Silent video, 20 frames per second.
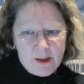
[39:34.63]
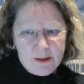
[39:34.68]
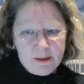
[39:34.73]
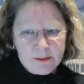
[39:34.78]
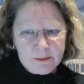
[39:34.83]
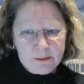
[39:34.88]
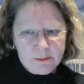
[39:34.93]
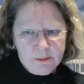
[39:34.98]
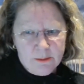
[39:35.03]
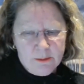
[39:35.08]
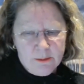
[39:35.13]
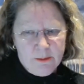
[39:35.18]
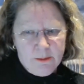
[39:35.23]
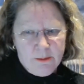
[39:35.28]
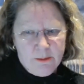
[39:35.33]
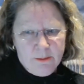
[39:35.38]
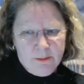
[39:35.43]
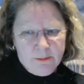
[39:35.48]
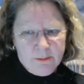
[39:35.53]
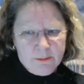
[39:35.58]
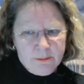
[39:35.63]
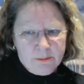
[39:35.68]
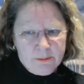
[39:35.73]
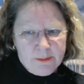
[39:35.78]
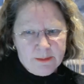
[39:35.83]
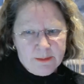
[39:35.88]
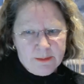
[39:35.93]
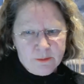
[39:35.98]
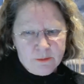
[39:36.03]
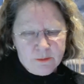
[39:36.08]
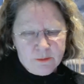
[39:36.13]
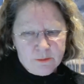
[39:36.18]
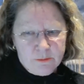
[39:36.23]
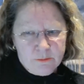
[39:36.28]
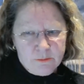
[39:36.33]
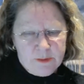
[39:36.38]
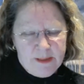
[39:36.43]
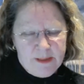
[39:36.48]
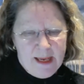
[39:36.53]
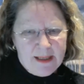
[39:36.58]
and
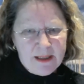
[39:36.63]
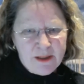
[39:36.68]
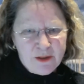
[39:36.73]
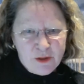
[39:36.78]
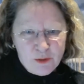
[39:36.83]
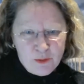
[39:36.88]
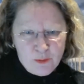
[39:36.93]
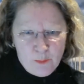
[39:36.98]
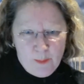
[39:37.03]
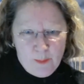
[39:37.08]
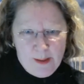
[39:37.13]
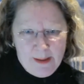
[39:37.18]
get into